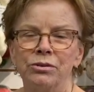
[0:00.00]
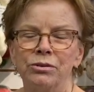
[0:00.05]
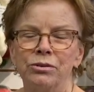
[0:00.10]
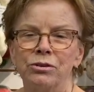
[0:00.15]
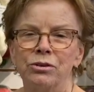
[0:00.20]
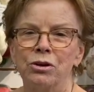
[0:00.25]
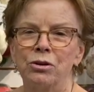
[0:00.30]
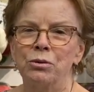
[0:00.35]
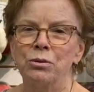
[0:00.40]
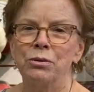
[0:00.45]

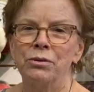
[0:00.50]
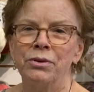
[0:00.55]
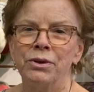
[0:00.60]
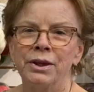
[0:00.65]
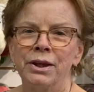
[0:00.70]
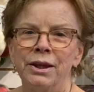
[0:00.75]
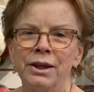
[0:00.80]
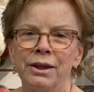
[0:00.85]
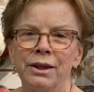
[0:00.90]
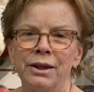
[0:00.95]
So
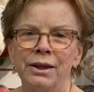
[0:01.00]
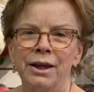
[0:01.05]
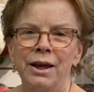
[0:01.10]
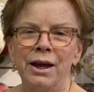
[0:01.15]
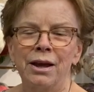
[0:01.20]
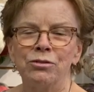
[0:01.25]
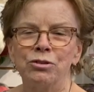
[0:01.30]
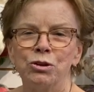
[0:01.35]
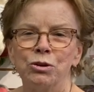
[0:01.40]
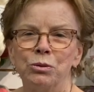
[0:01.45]

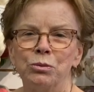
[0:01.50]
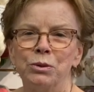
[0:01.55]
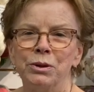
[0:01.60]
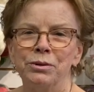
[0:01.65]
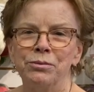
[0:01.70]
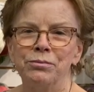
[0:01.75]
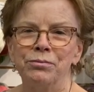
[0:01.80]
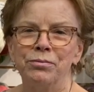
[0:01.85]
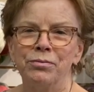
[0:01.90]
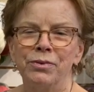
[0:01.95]
have a good one.
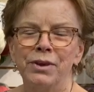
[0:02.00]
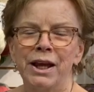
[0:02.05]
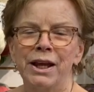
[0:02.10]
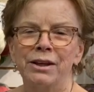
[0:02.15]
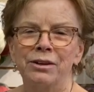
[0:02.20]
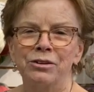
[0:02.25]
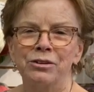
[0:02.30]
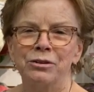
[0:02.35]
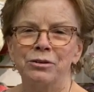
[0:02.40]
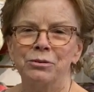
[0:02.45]

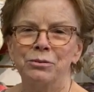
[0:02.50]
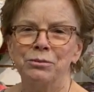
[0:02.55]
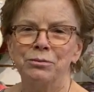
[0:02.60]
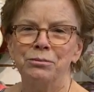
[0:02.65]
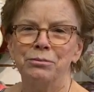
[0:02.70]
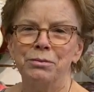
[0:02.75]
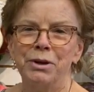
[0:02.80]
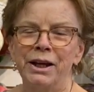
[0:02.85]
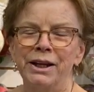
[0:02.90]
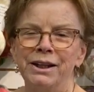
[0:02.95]
Thanks.
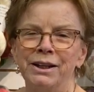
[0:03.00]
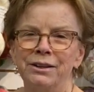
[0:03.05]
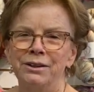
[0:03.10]
Bye.